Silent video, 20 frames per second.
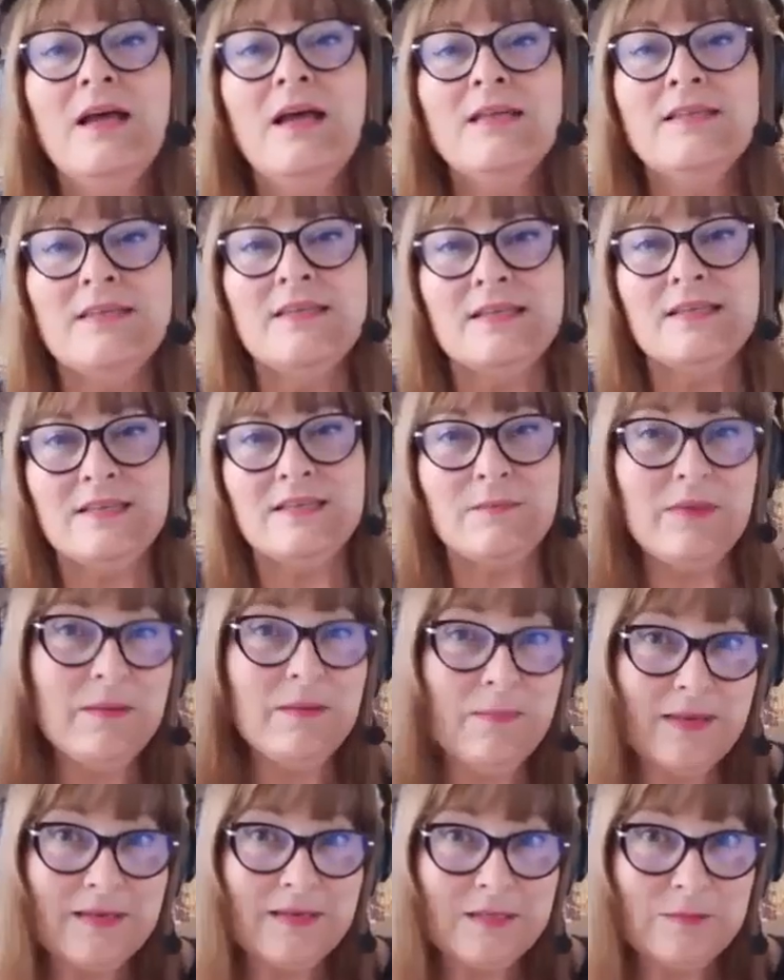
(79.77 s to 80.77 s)
send some
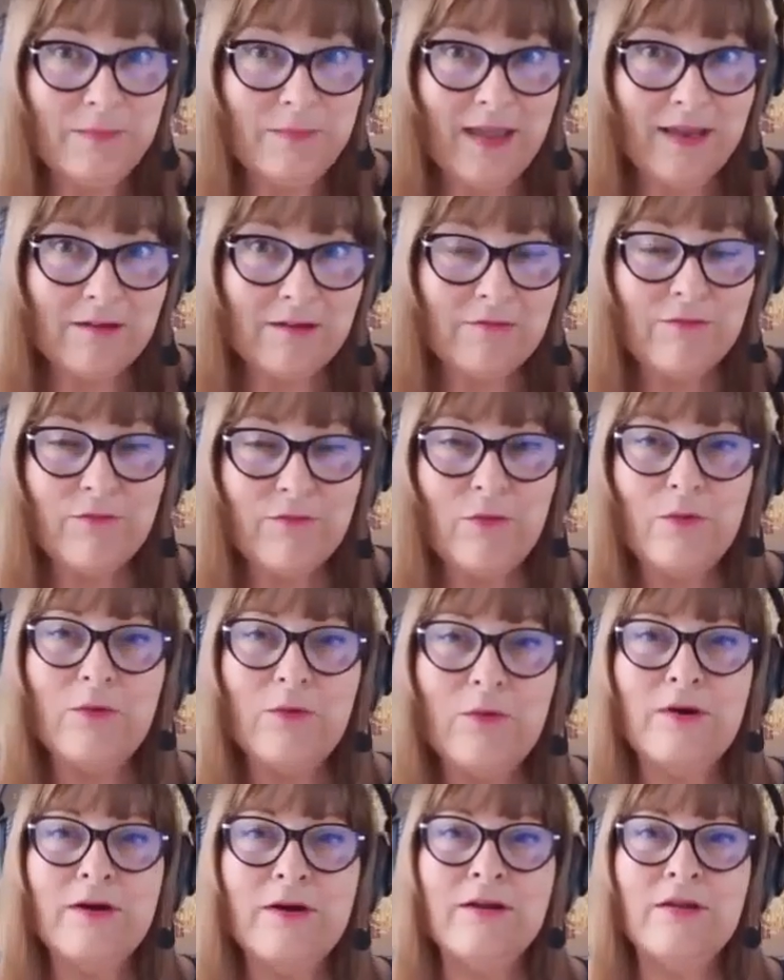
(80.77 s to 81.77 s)
emails back and
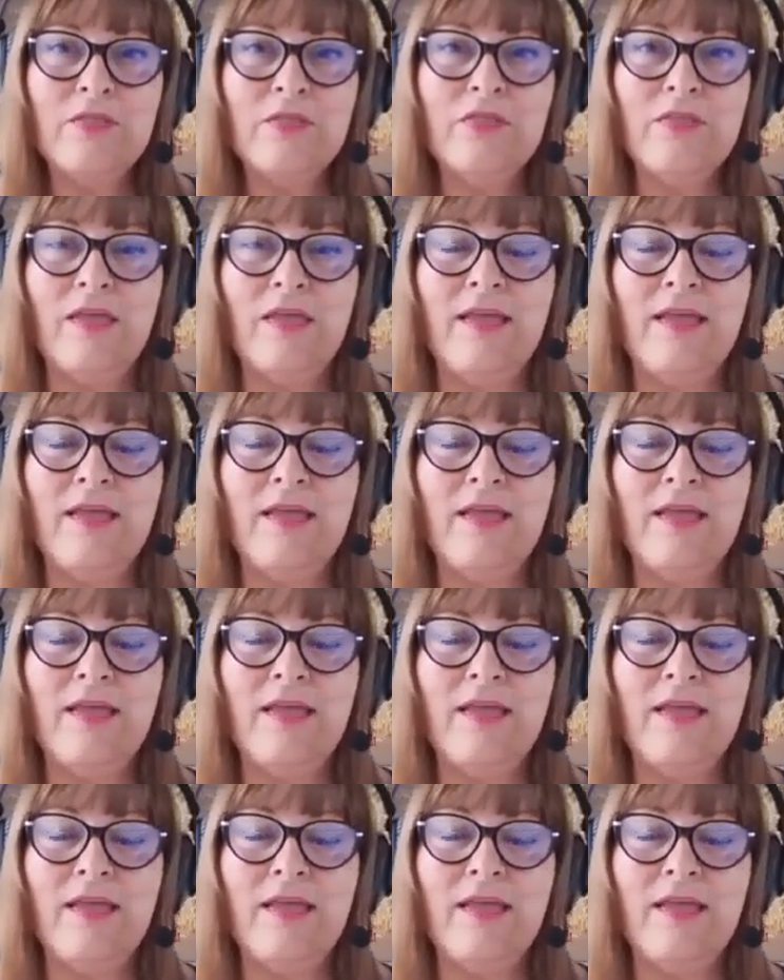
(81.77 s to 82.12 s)
forth,